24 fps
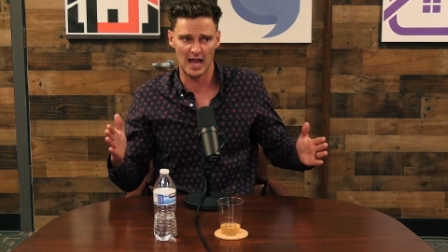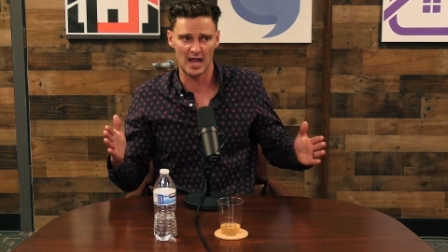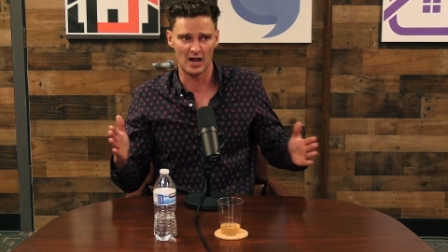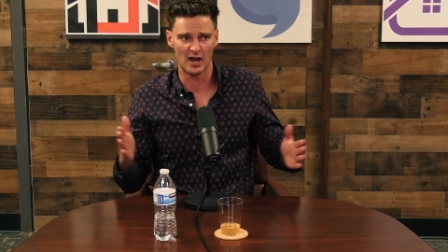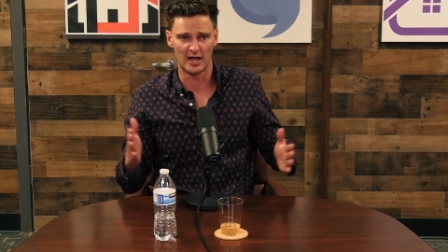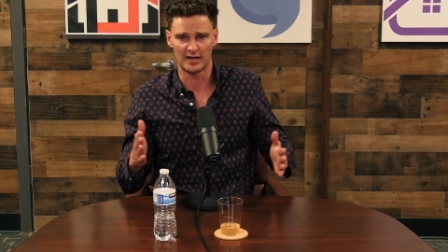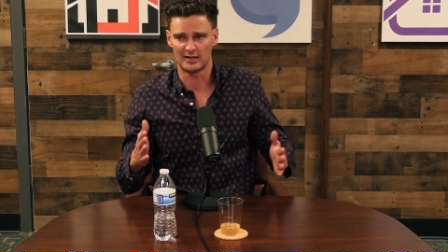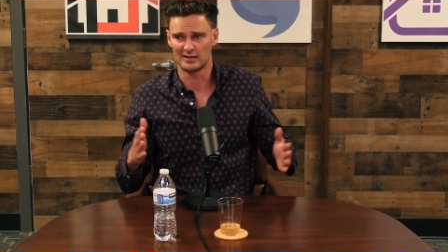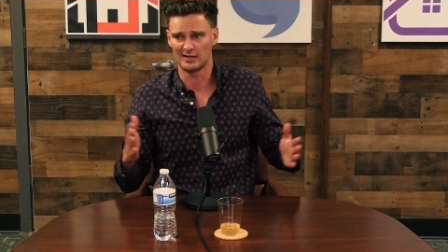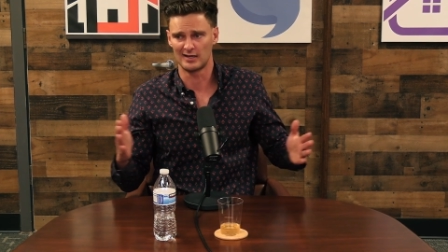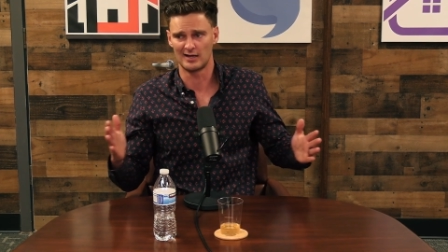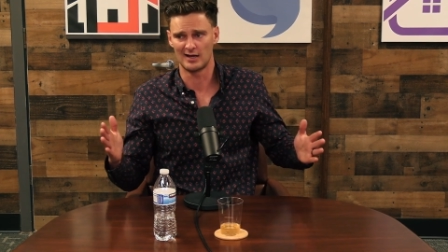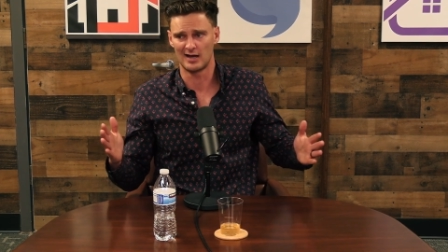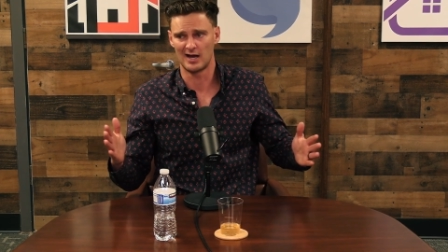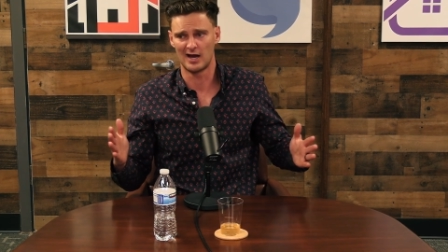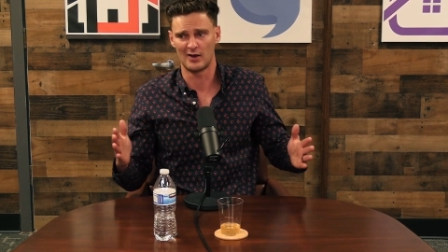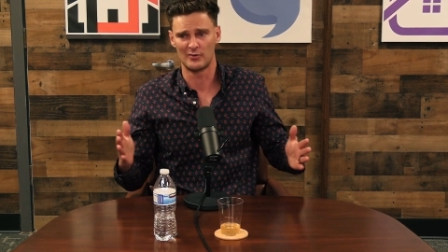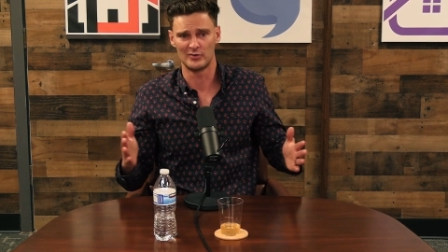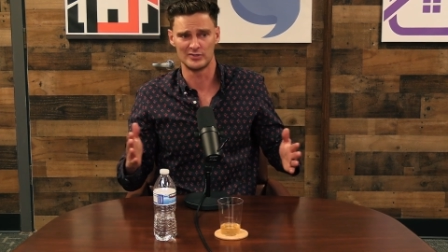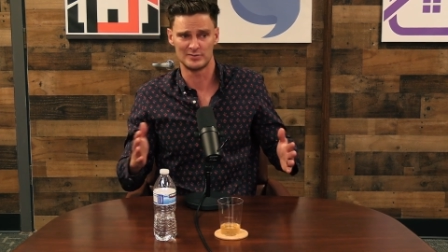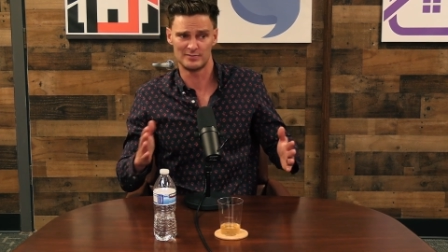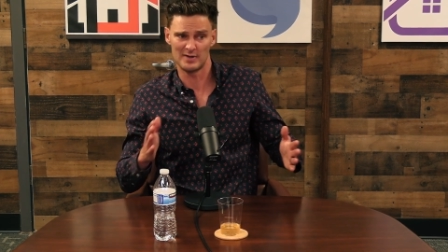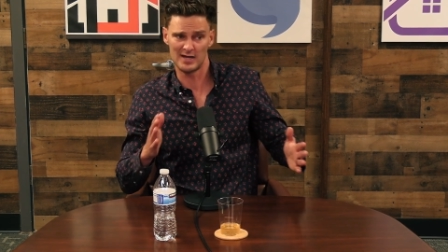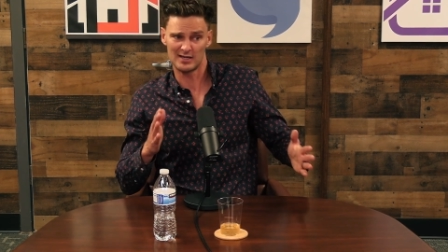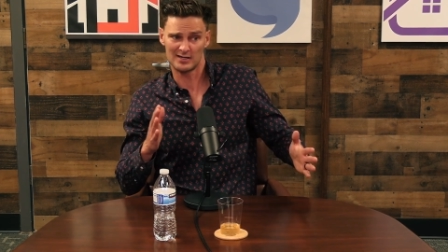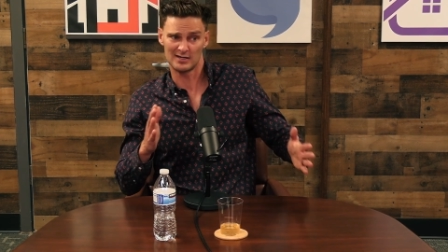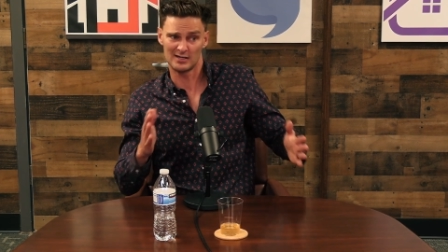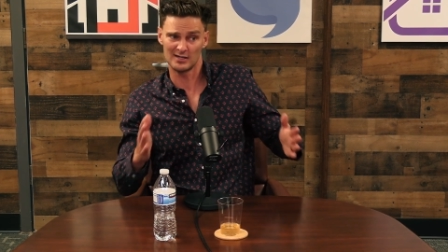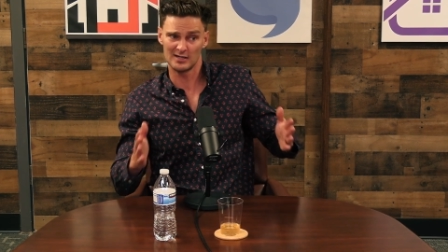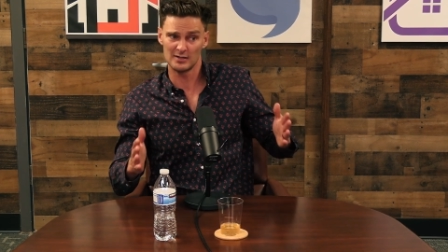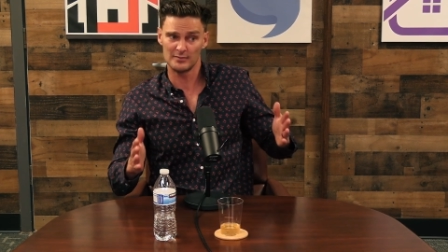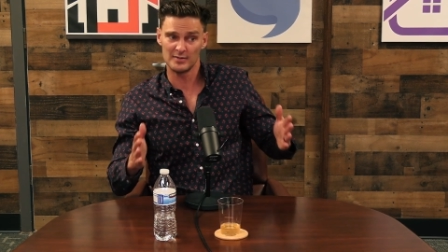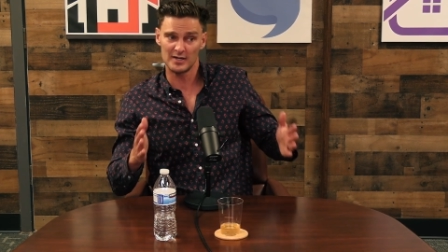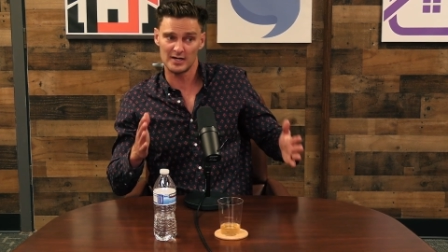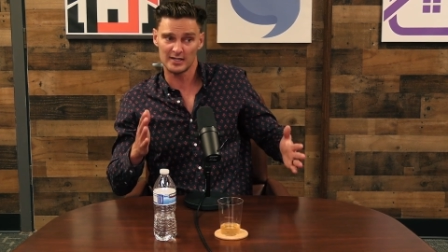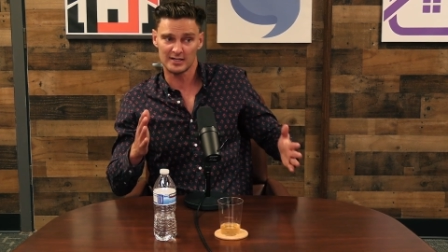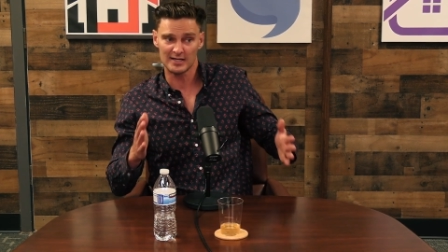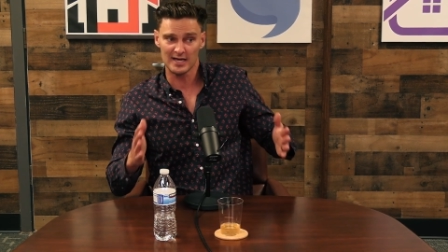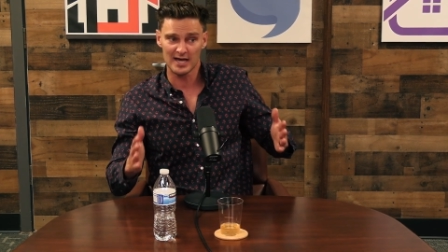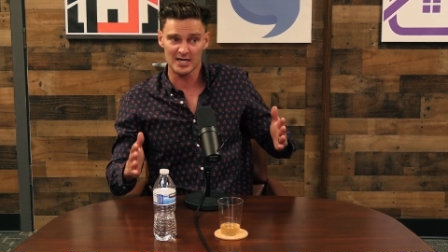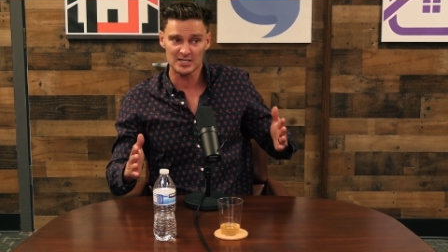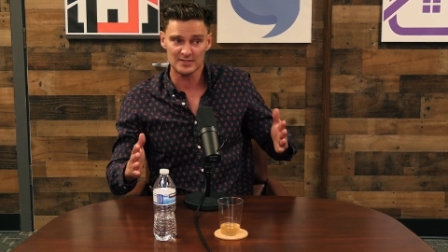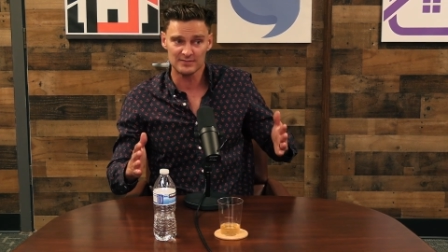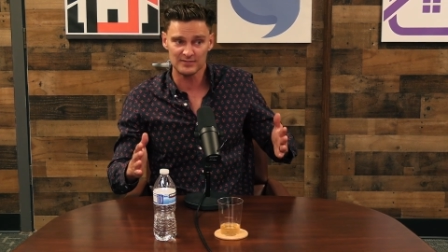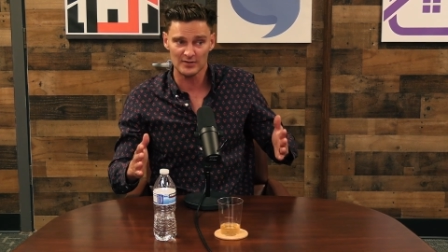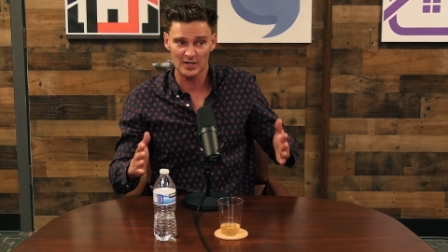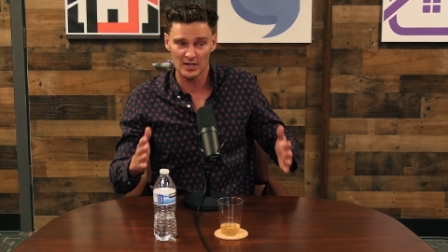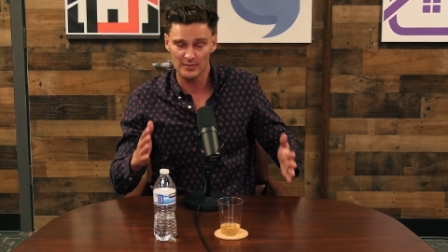like I was making a little bit of
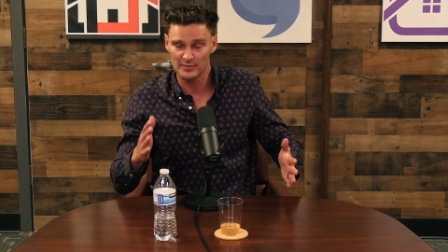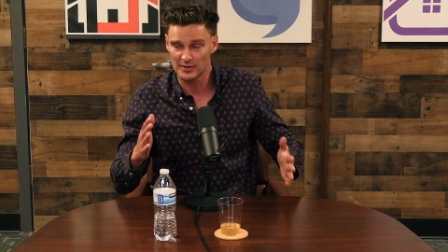cash flow,